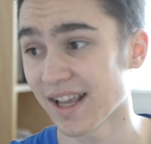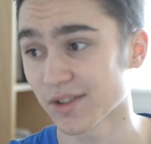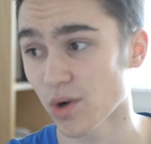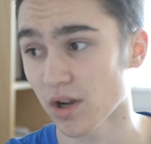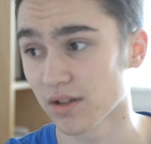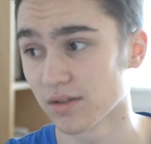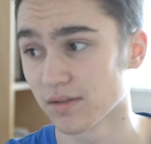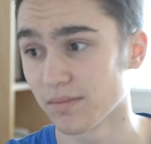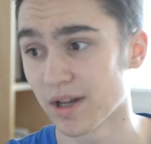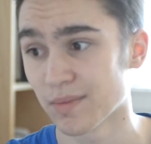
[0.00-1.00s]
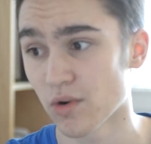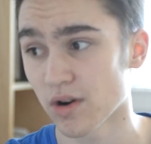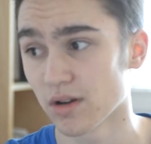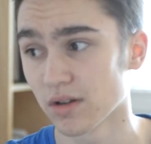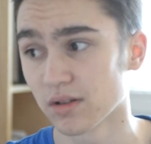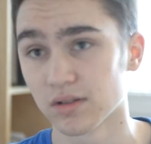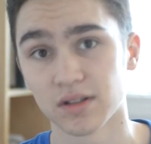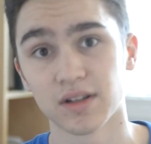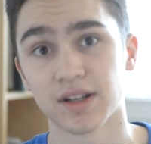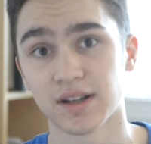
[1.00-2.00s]
ASRock motherboard,
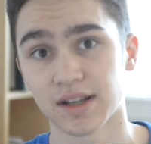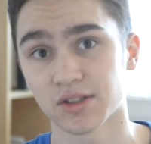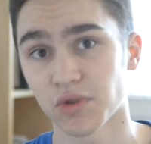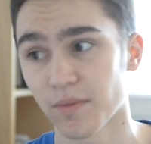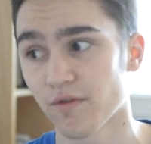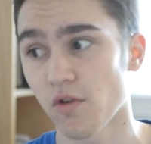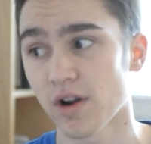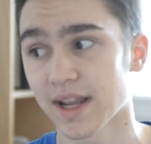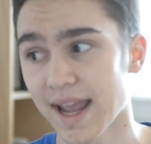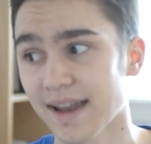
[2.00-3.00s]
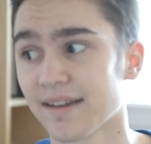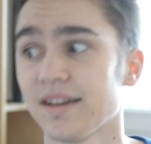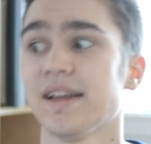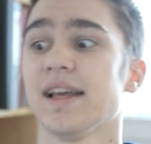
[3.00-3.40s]
it's an Extreme 4 again.